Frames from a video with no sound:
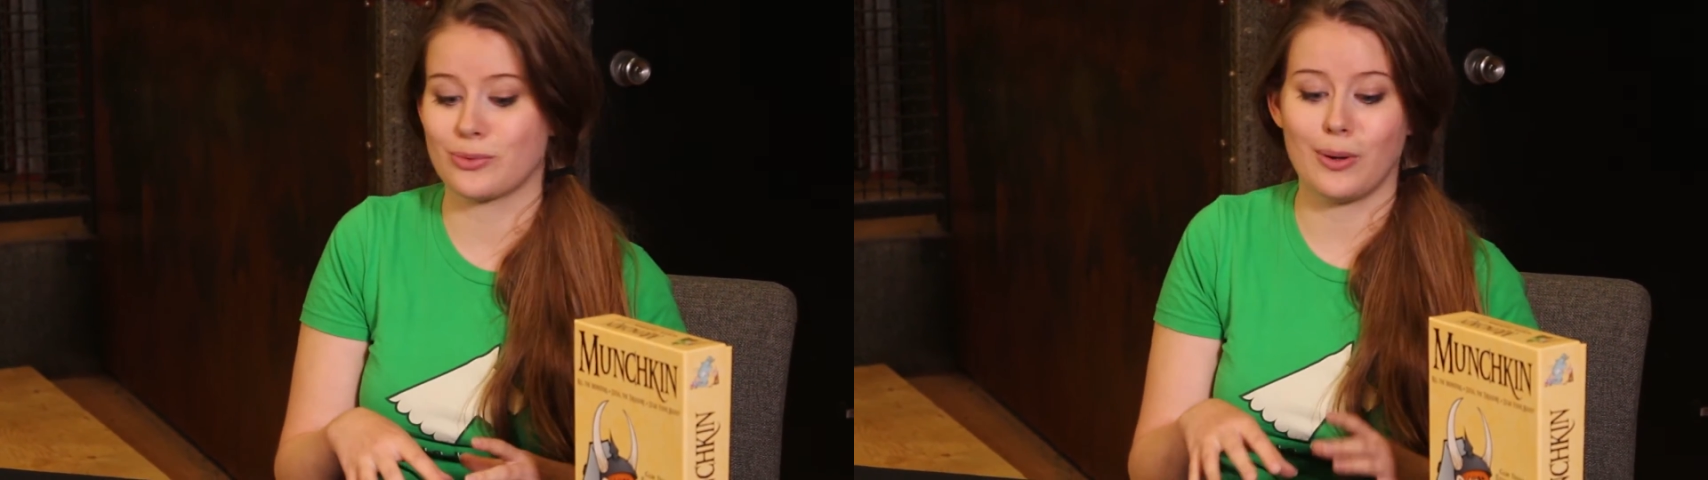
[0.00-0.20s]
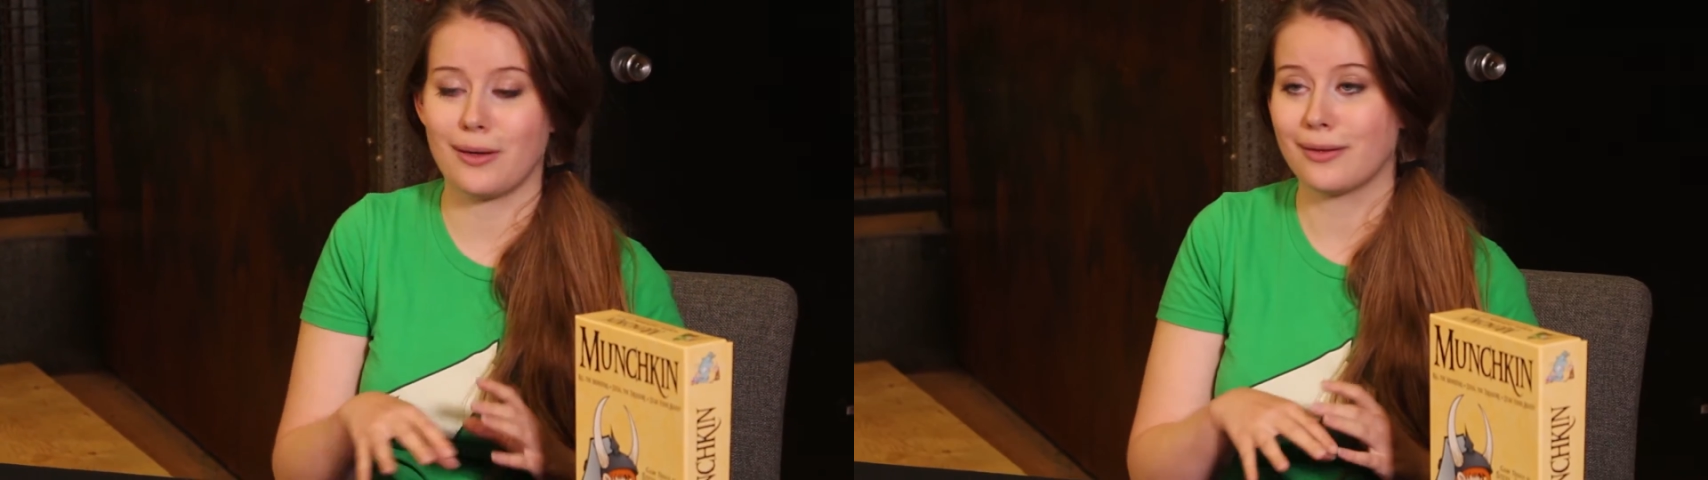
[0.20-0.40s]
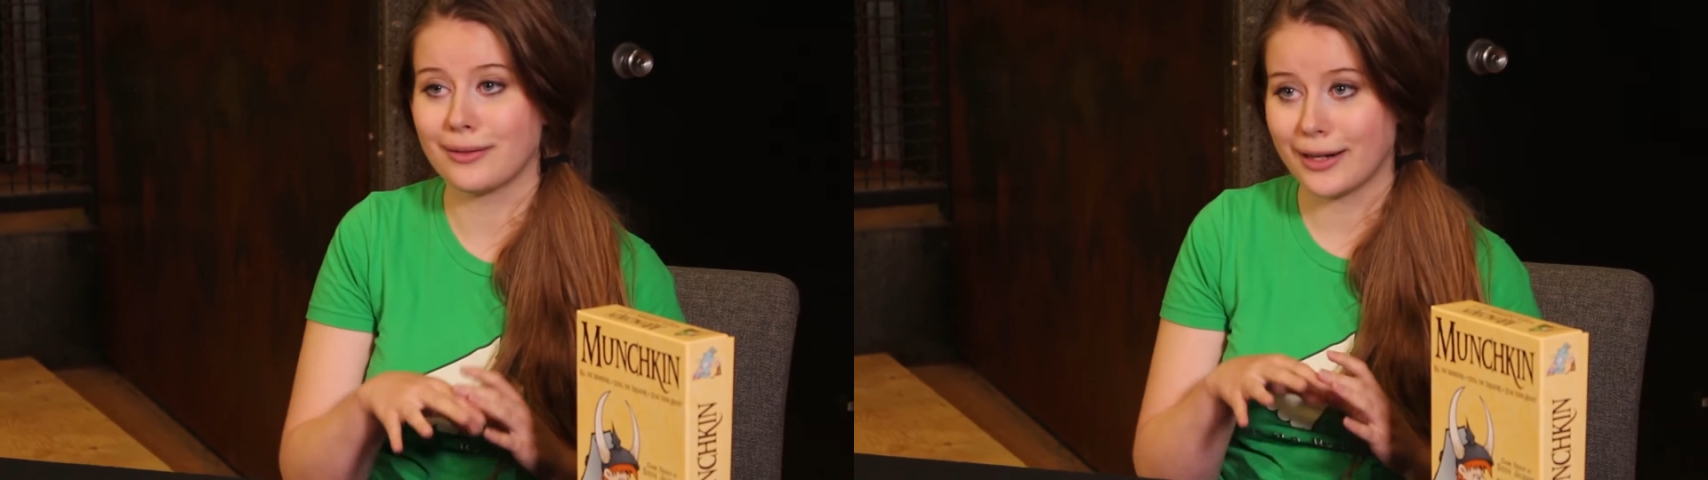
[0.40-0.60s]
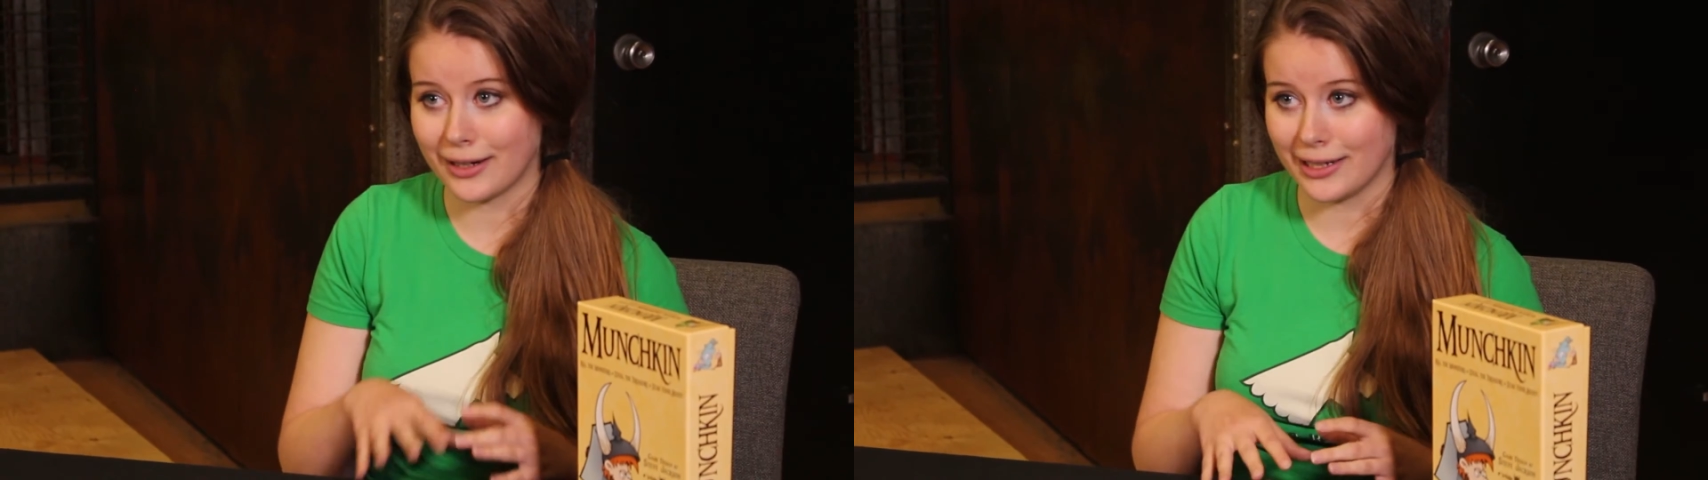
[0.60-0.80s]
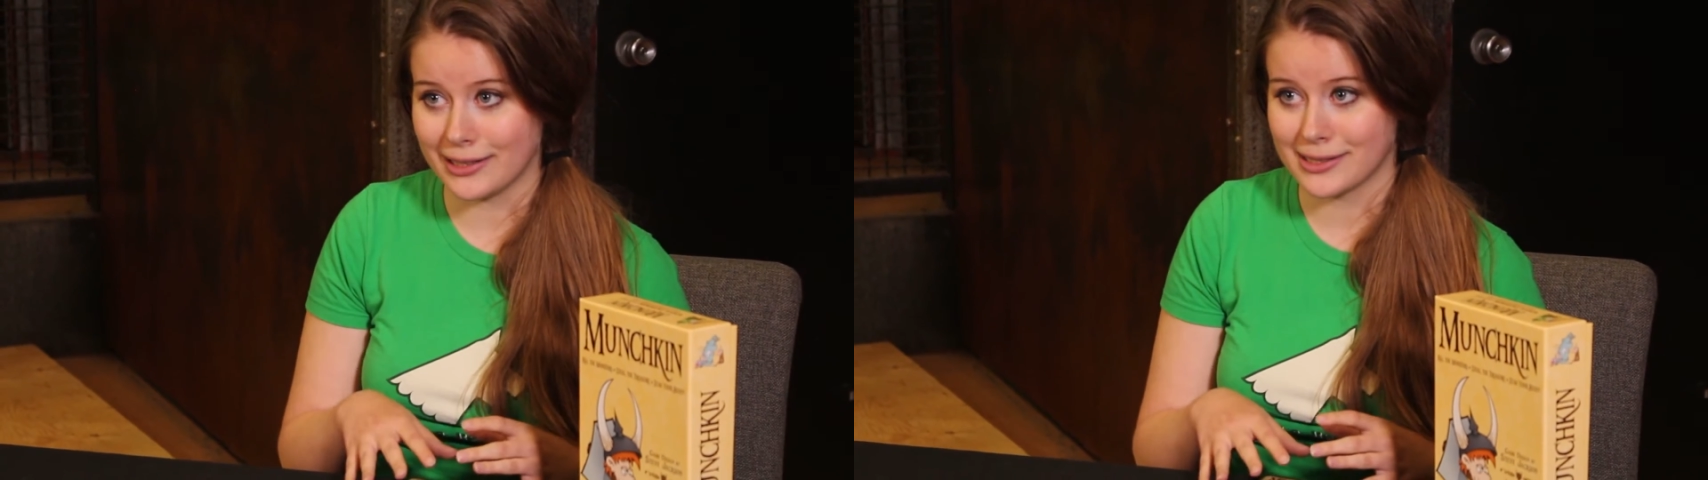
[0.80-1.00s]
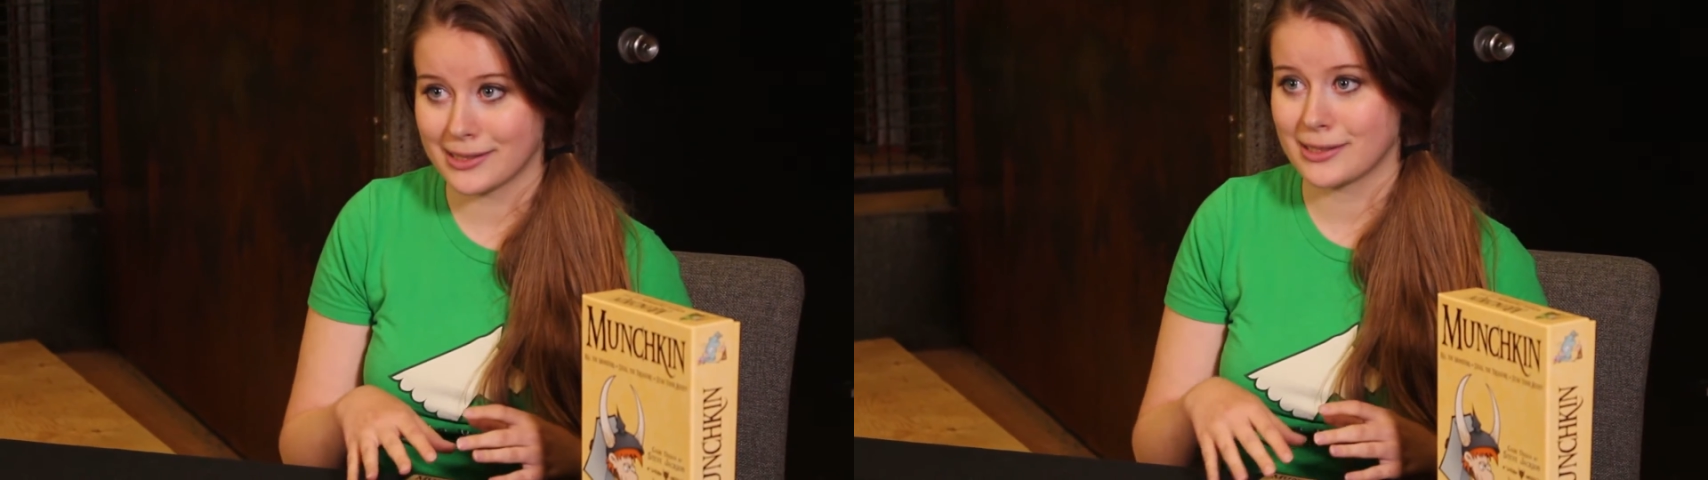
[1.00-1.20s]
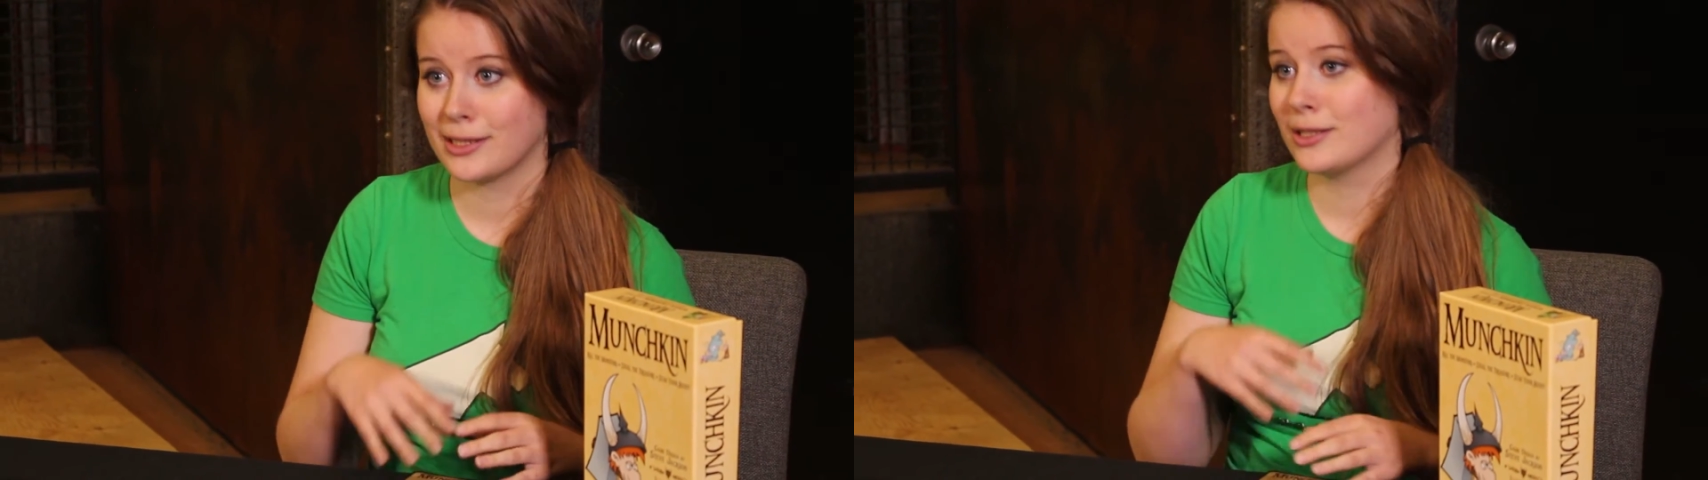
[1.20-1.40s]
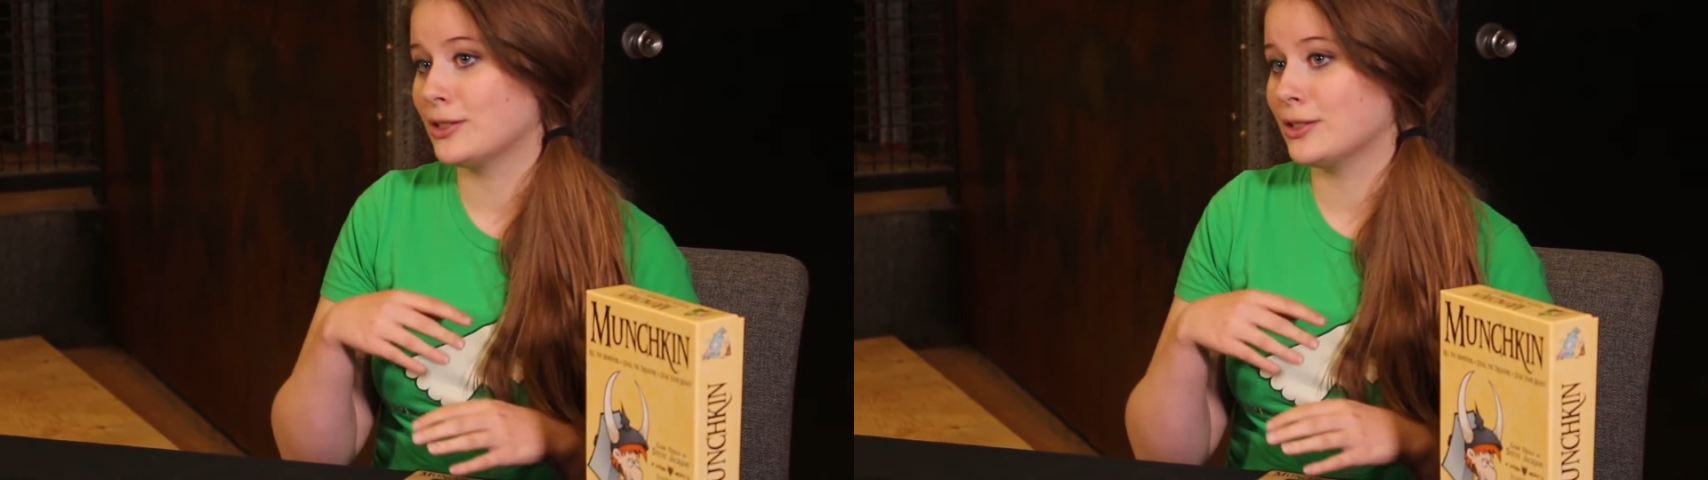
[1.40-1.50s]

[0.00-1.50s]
while hilarious,